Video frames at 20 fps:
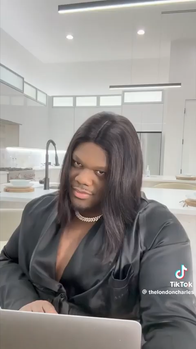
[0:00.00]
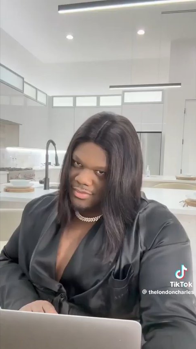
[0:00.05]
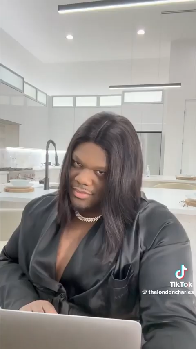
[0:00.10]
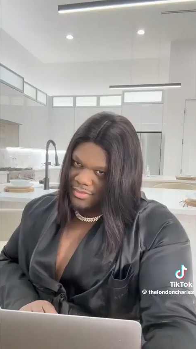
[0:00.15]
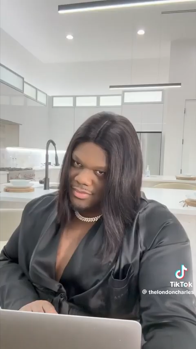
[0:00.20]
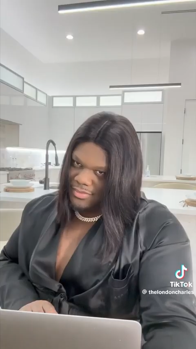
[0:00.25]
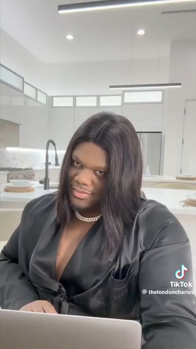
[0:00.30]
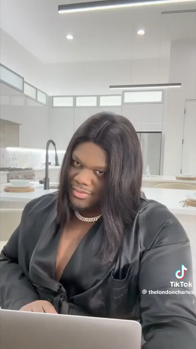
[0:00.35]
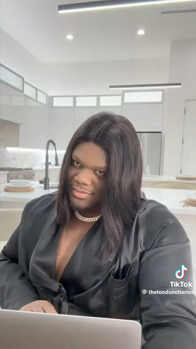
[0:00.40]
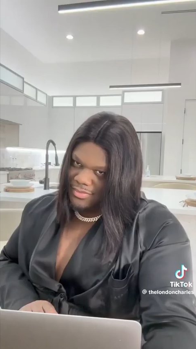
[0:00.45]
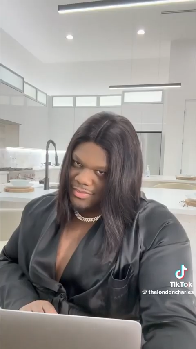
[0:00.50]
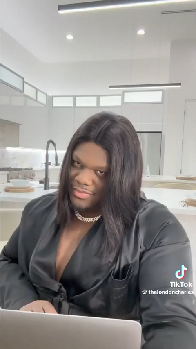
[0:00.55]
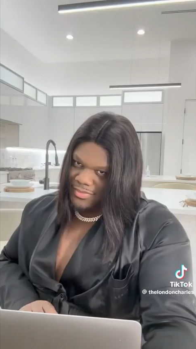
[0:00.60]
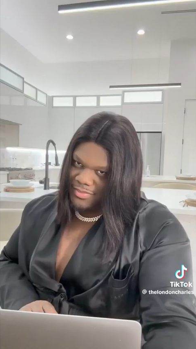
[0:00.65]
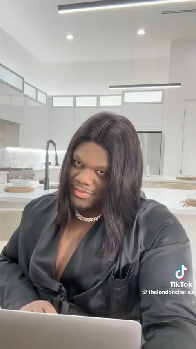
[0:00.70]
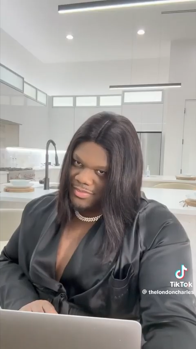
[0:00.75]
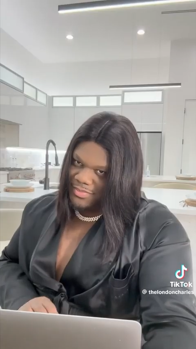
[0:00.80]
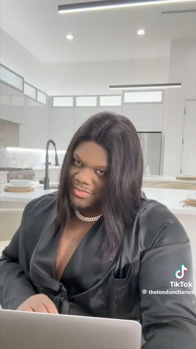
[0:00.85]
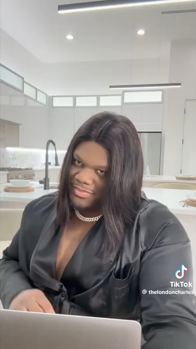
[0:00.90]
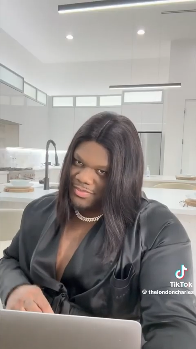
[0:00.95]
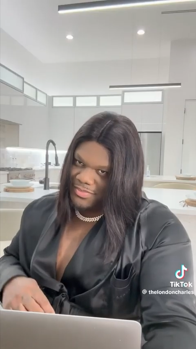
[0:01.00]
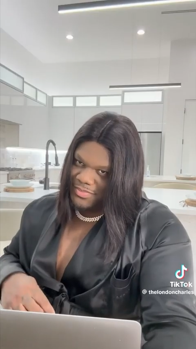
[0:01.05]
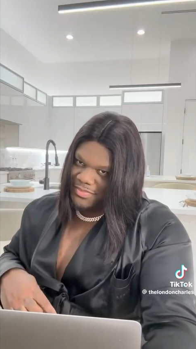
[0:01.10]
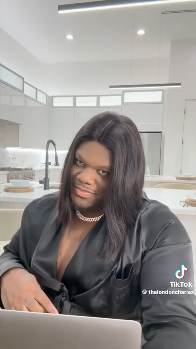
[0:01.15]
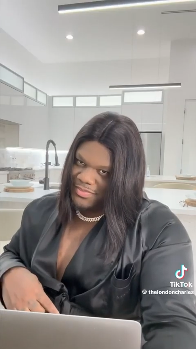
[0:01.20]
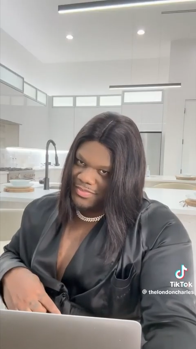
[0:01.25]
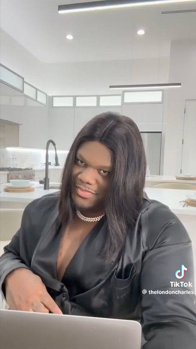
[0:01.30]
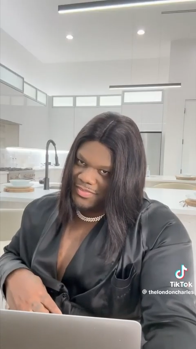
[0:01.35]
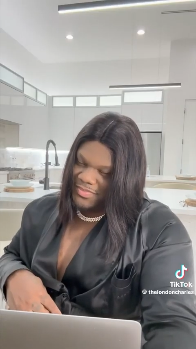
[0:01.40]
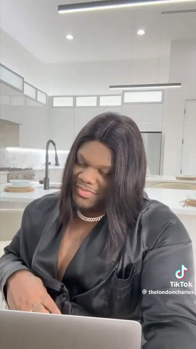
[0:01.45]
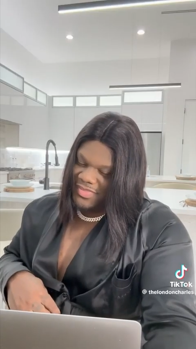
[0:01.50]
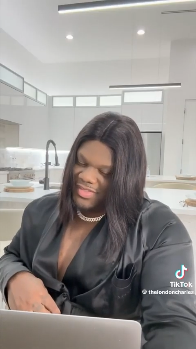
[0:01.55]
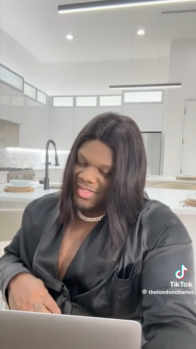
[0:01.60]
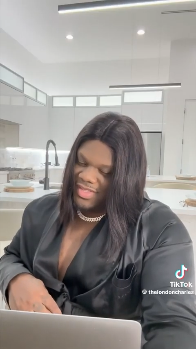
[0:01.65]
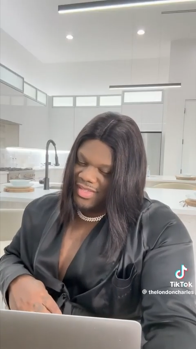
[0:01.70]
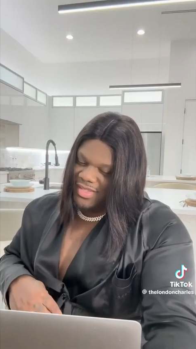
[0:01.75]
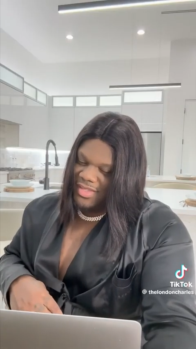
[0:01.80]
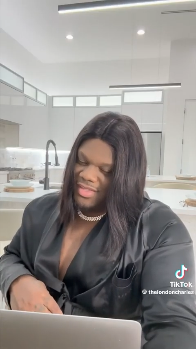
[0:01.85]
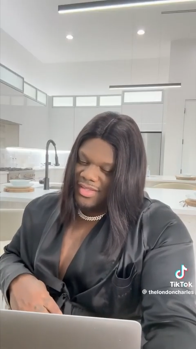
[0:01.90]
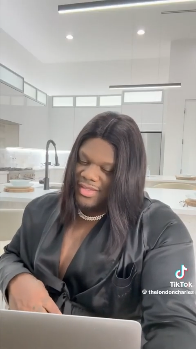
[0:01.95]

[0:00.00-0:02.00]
(no one is talking)